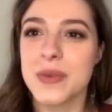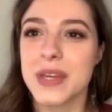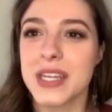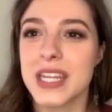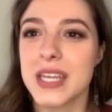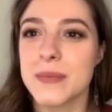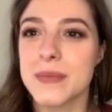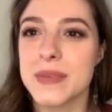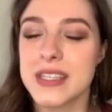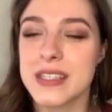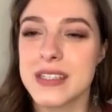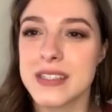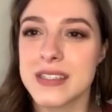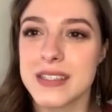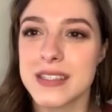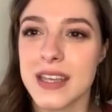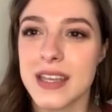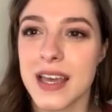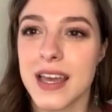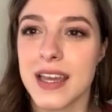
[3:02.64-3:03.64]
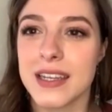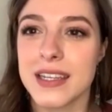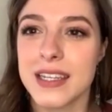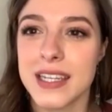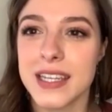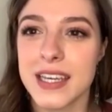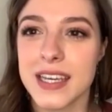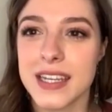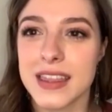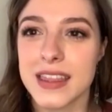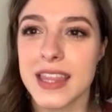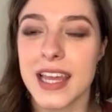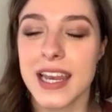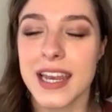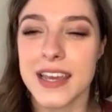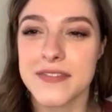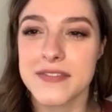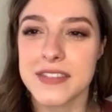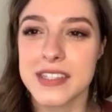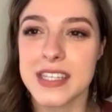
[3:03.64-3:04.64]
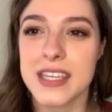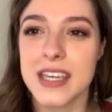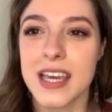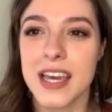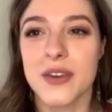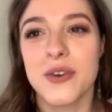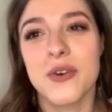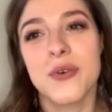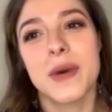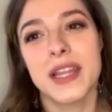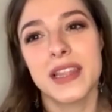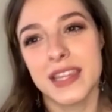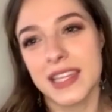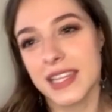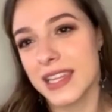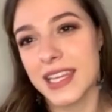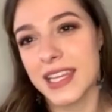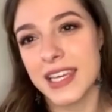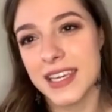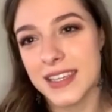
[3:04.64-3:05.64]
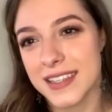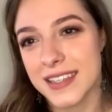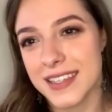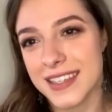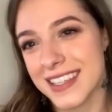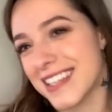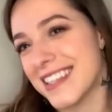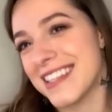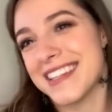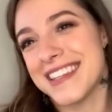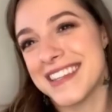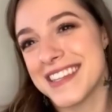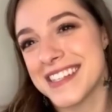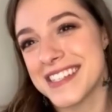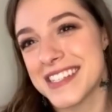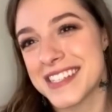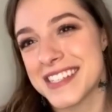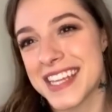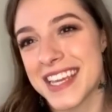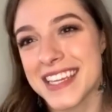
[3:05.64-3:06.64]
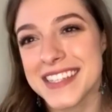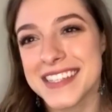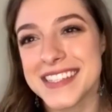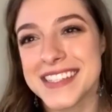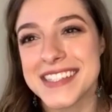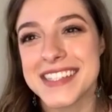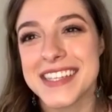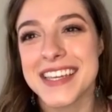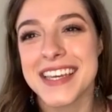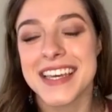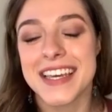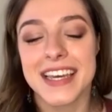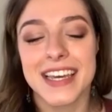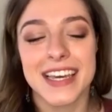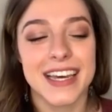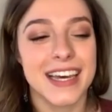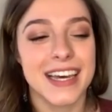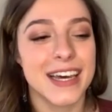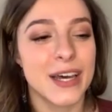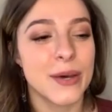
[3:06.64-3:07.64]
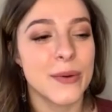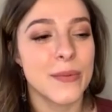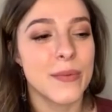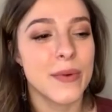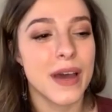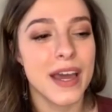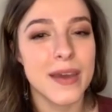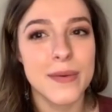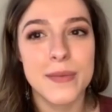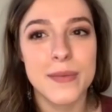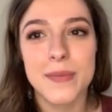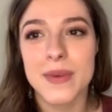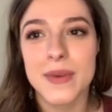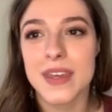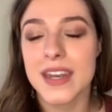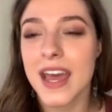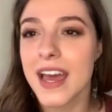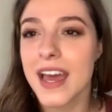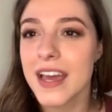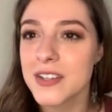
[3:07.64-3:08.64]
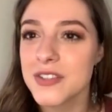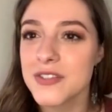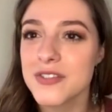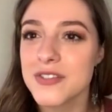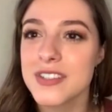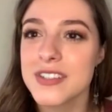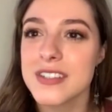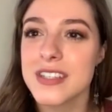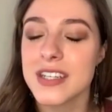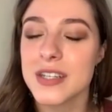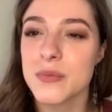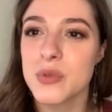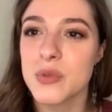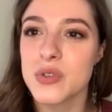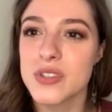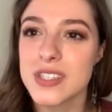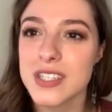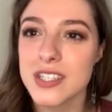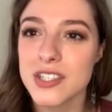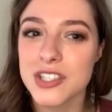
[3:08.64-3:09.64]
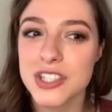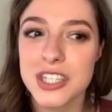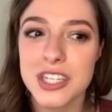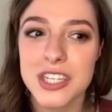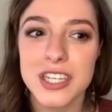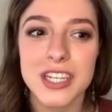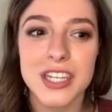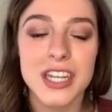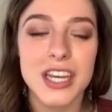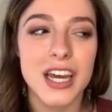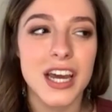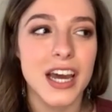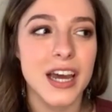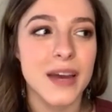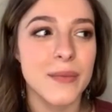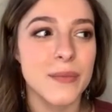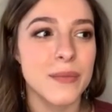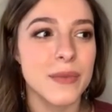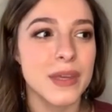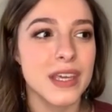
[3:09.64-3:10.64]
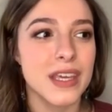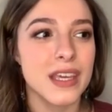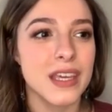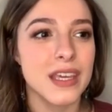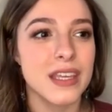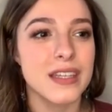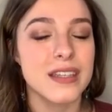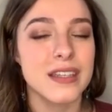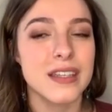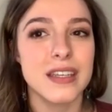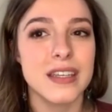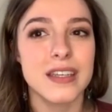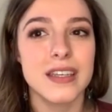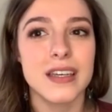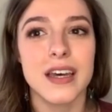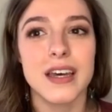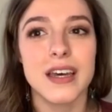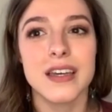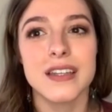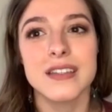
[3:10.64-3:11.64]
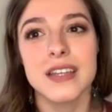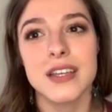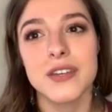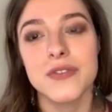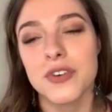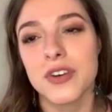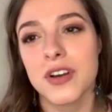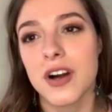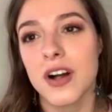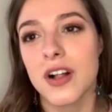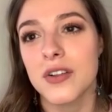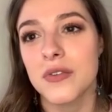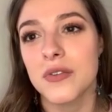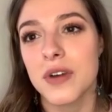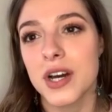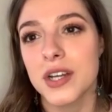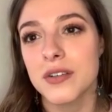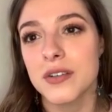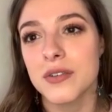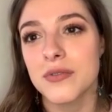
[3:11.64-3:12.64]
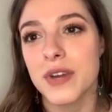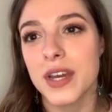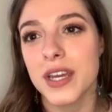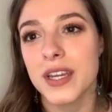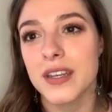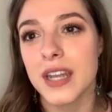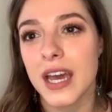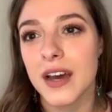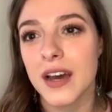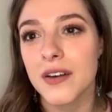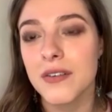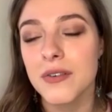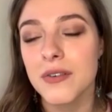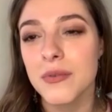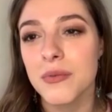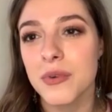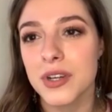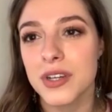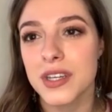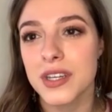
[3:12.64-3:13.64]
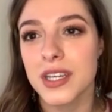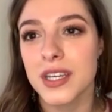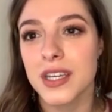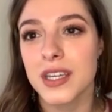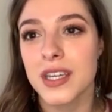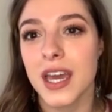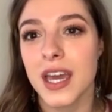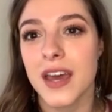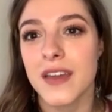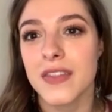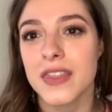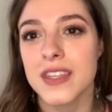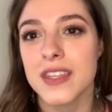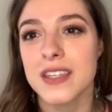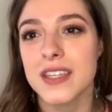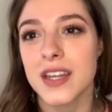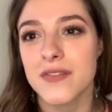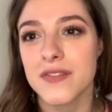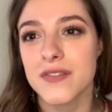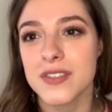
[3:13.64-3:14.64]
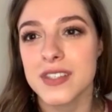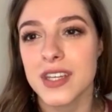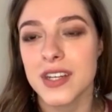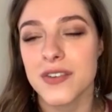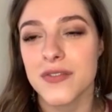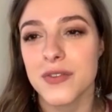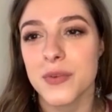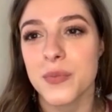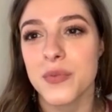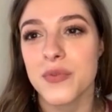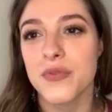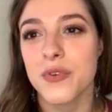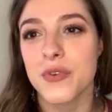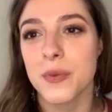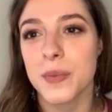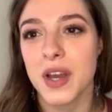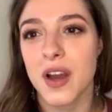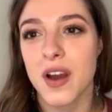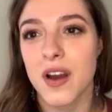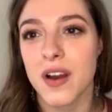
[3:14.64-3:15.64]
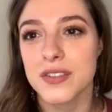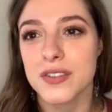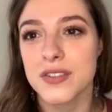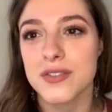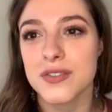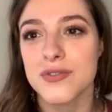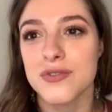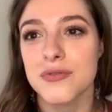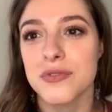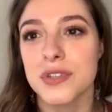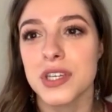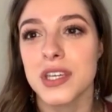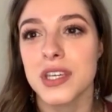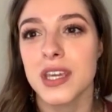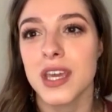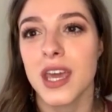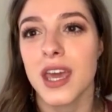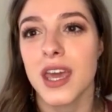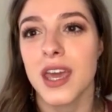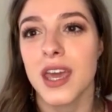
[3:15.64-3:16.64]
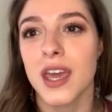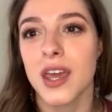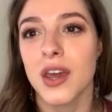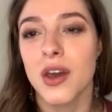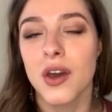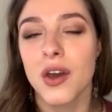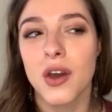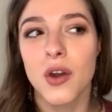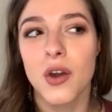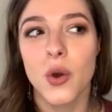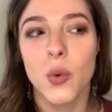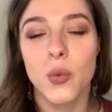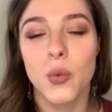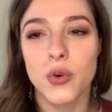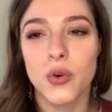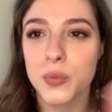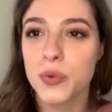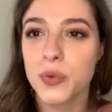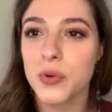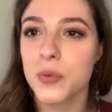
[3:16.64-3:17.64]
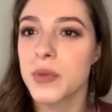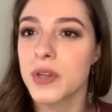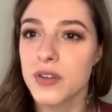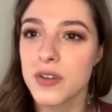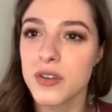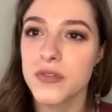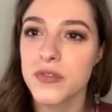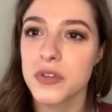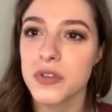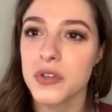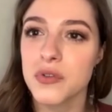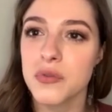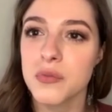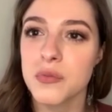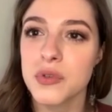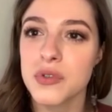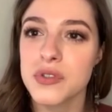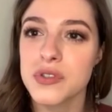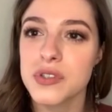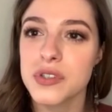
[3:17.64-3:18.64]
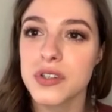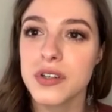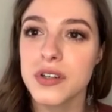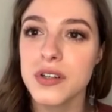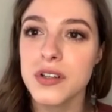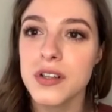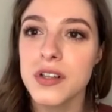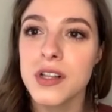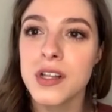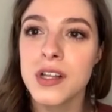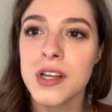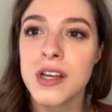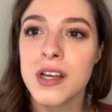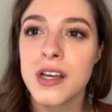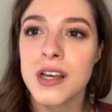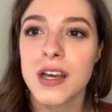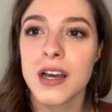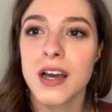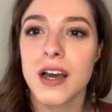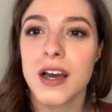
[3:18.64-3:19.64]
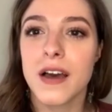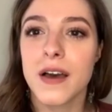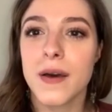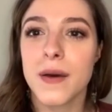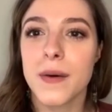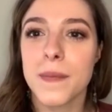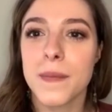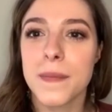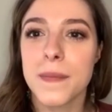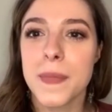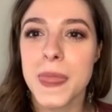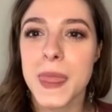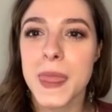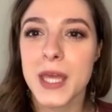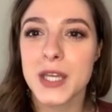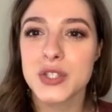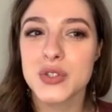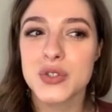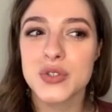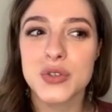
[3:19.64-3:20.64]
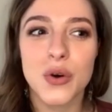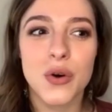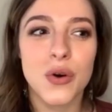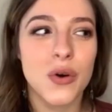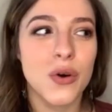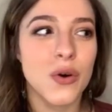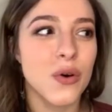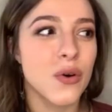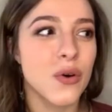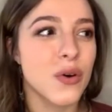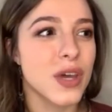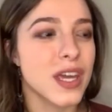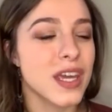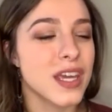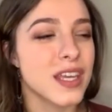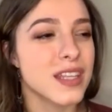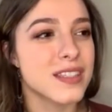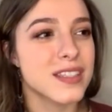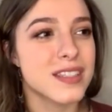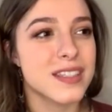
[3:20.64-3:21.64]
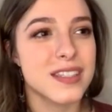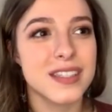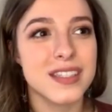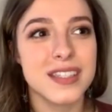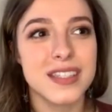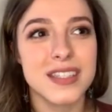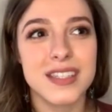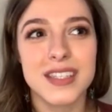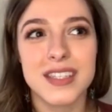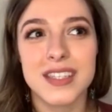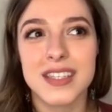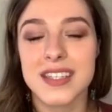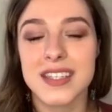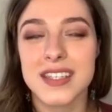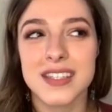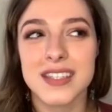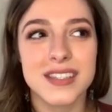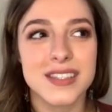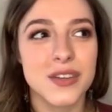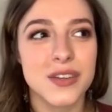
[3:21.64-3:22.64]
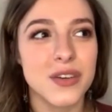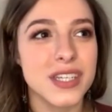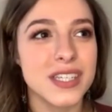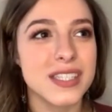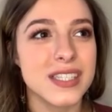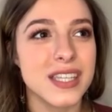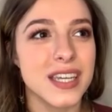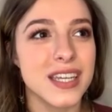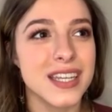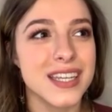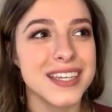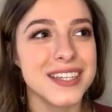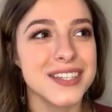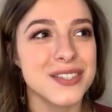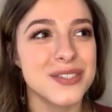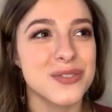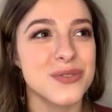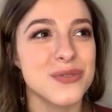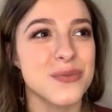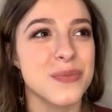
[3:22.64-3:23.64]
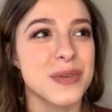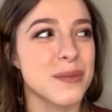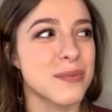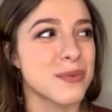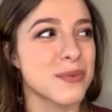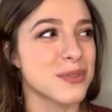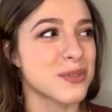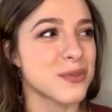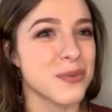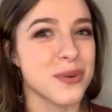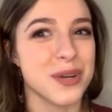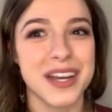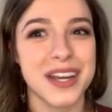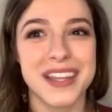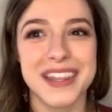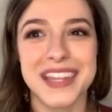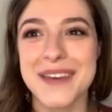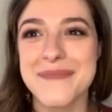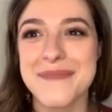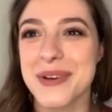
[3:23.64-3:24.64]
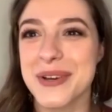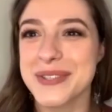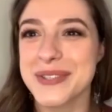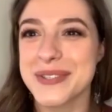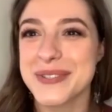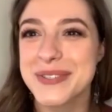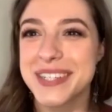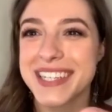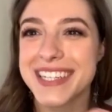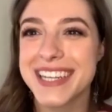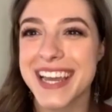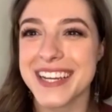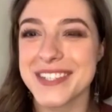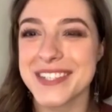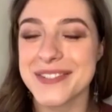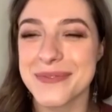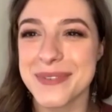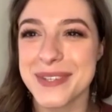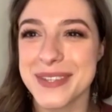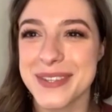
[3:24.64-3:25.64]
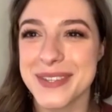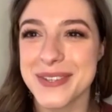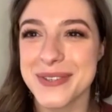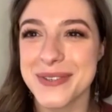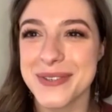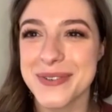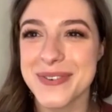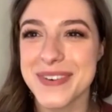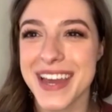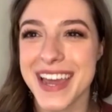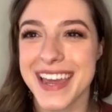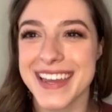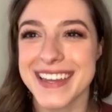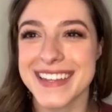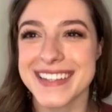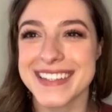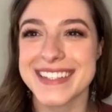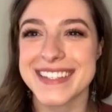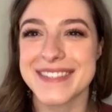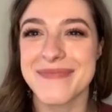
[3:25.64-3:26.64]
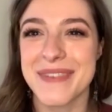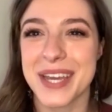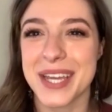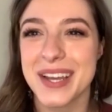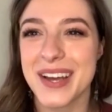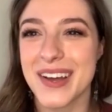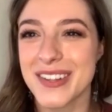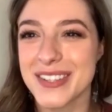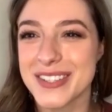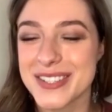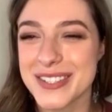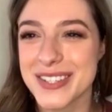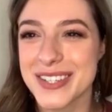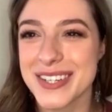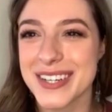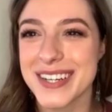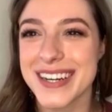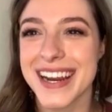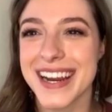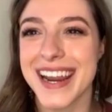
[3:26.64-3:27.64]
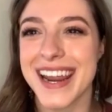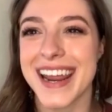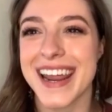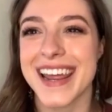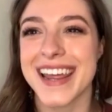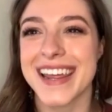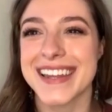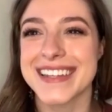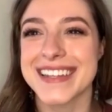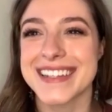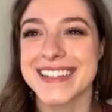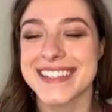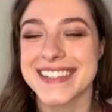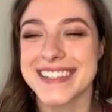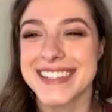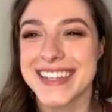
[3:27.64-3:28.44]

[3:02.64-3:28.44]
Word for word: my name is uh, Liliana Talevski. I go by Lily in the States. Uh, I'm an actress and a musician. I'm in uh, Denver, Colorado right now, working at the Denver Center for Performing Arts, doing a world premiere of a new musical. Oh. Um, so it's so exciting to be able to work on that, but also connect with you and my culture and